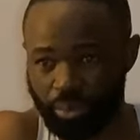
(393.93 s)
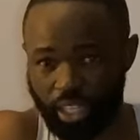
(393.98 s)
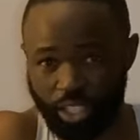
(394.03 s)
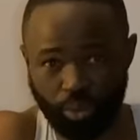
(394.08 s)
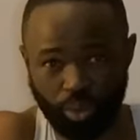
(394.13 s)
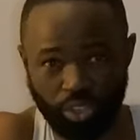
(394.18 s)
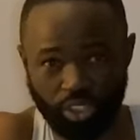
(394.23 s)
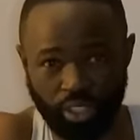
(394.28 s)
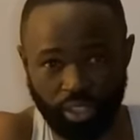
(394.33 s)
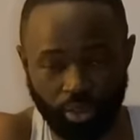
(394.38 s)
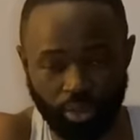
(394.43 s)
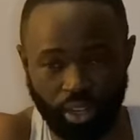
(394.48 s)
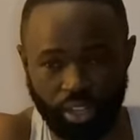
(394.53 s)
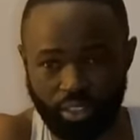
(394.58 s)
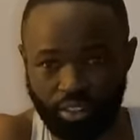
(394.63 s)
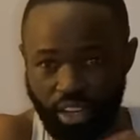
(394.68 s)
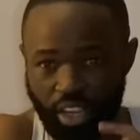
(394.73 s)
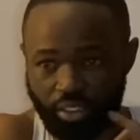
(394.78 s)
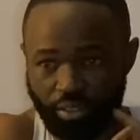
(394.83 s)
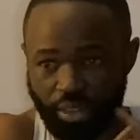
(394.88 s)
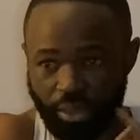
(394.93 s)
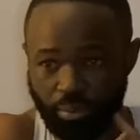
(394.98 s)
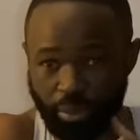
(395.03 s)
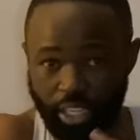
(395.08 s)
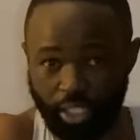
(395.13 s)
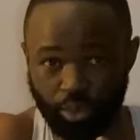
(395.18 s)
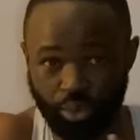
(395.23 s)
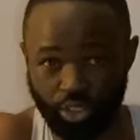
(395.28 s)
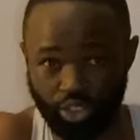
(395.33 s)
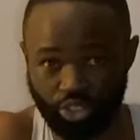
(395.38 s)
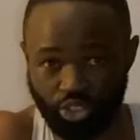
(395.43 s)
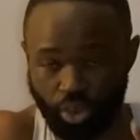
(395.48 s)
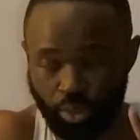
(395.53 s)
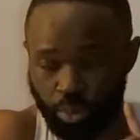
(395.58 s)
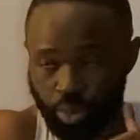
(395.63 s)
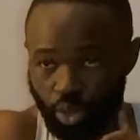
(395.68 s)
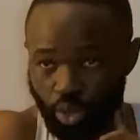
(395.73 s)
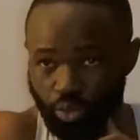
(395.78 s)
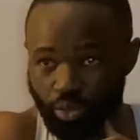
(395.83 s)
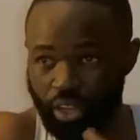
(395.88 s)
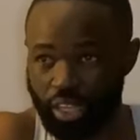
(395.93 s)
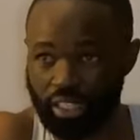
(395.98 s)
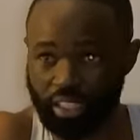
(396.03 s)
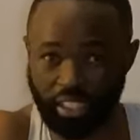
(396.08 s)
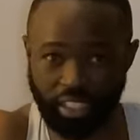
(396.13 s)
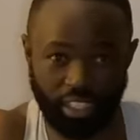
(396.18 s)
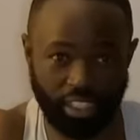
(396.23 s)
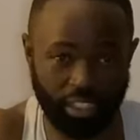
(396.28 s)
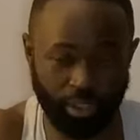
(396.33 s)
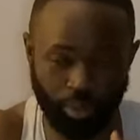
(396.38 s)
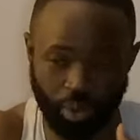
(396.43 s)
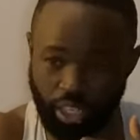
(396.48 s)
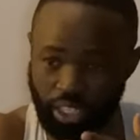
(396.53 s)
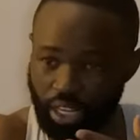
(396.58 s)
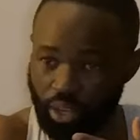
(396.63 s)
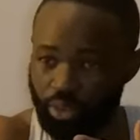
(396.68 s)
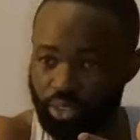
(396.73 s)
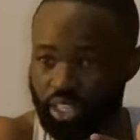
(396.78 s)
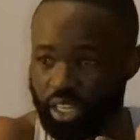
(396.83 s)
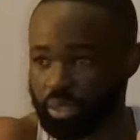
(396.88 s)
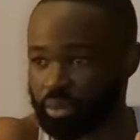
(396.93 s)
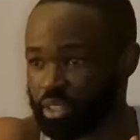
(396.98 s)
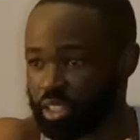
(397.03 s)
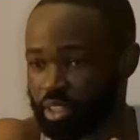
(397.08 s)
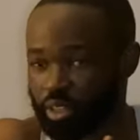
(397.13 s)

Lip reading: but he wasn't the one driving, but he was dropped off and the lady went out and,